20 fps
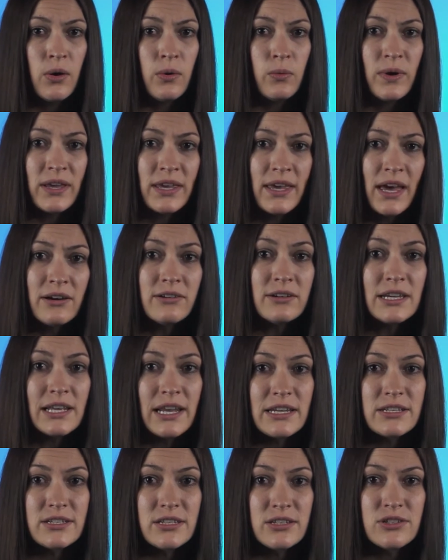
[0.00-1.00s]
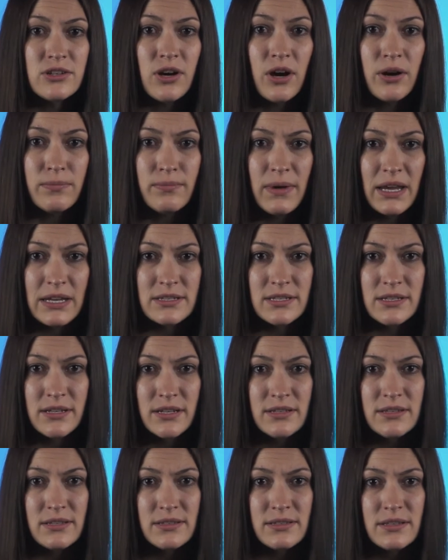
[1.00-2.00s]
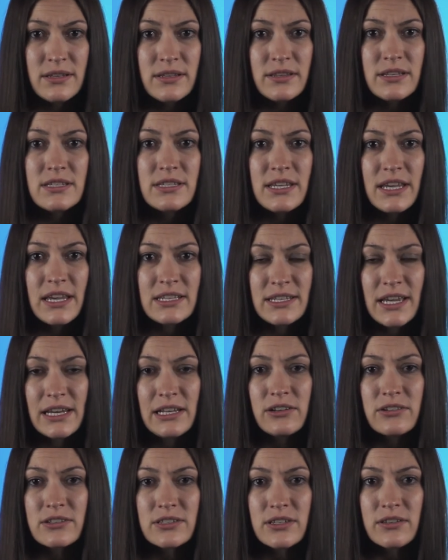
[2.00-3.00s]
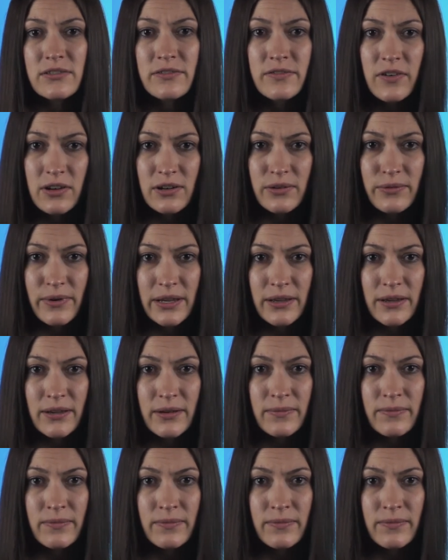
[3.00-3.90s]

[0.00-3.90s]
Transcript: When calculating child maintenance, the CSA looks at the following.